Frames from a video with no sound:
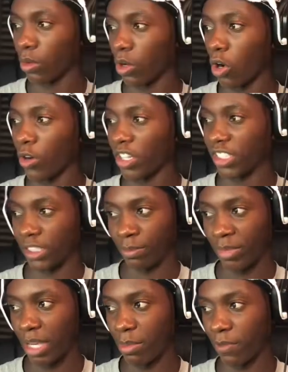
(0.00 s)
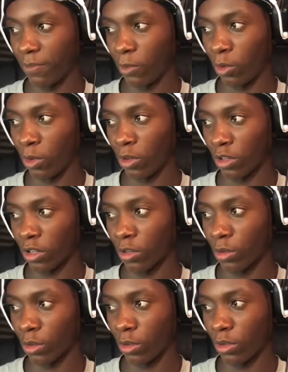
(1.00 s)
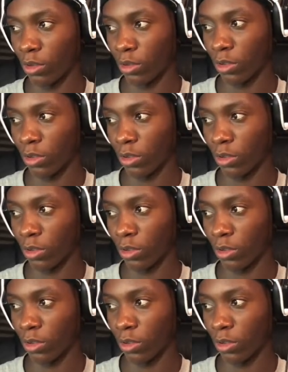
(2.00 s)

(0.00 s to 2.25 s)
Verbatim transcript: Oh, this is baby food. Hold on, hold on, hold